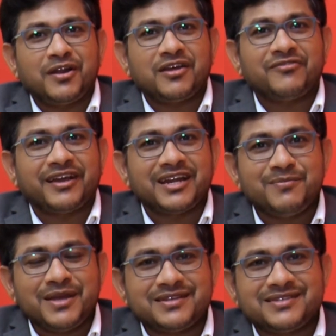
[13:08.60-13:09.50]
a lot of
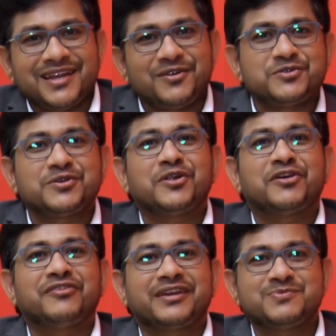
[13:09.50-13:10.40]
academics and also a lot
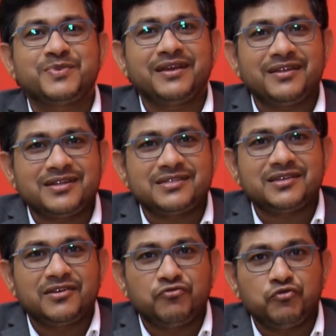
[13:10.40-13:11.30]
of experience,
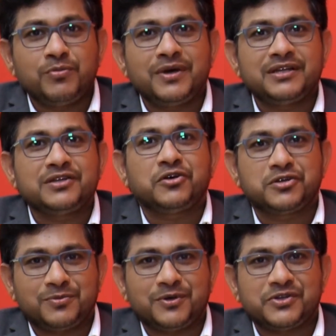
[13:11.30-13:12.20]
women in
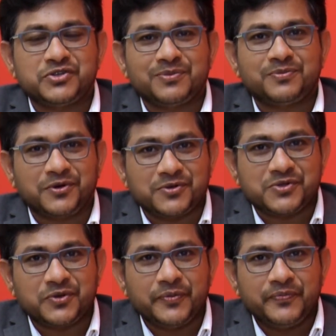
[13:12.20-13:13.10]
entrepreneurship
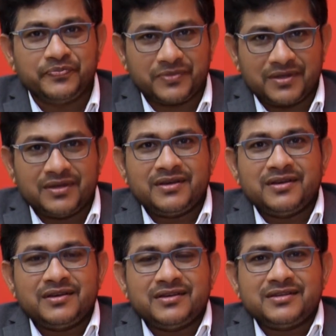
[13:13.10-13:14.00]
also.
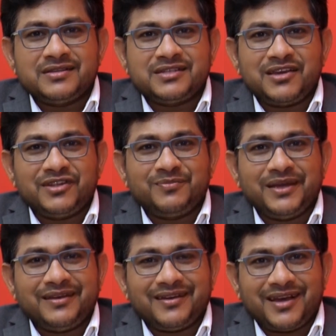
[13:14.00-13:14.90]
Stay with
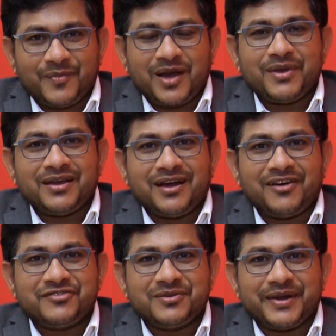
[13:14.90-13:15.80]
me, I'm coming
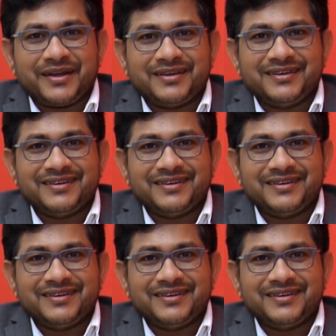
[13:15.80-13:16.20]
after a break.